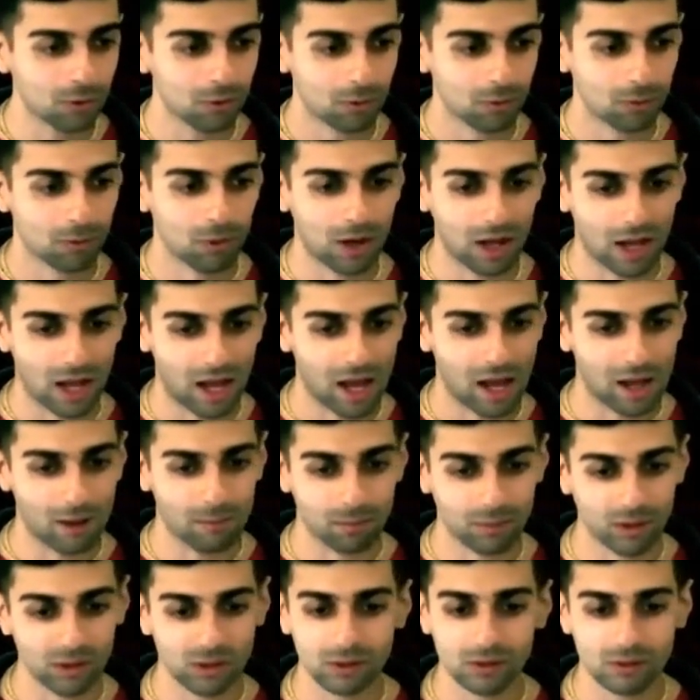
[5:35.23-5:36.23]
what
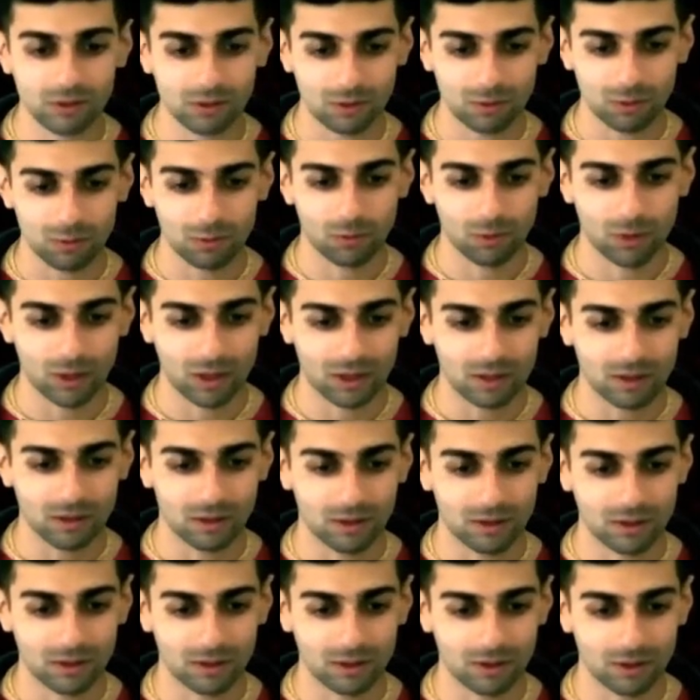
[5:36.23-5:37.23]
happens when
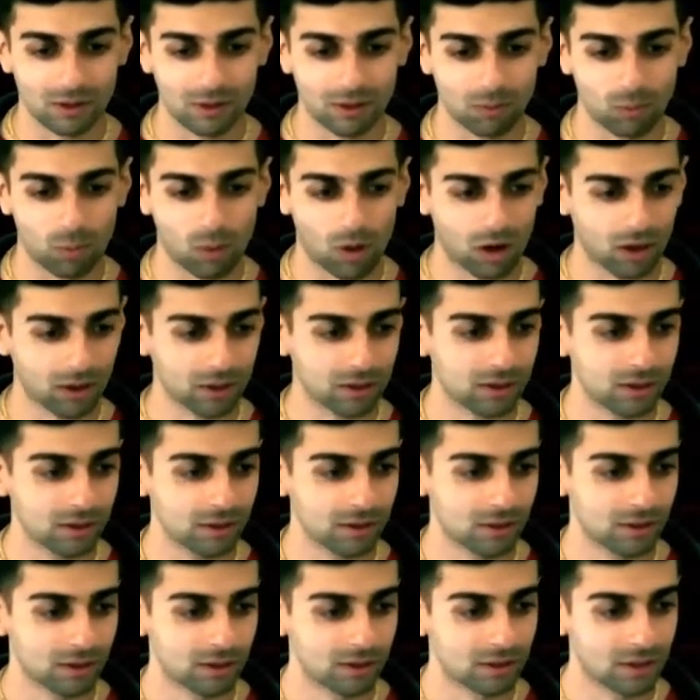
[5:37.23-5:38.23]
the
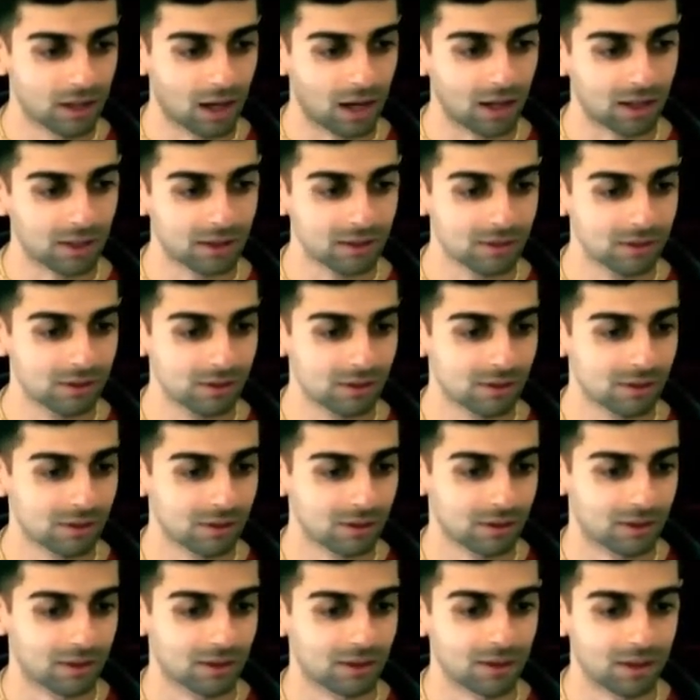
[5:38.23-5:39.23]
body dies?
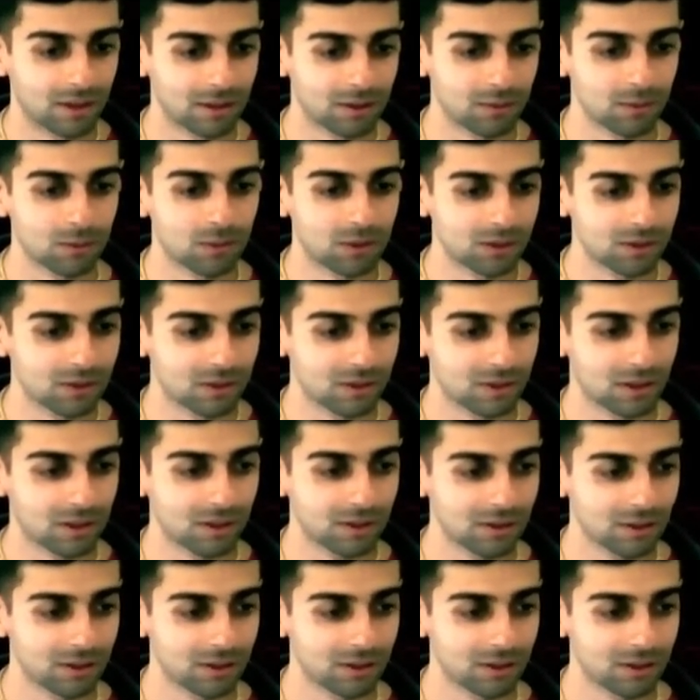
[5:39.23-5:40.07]
Can anybody say?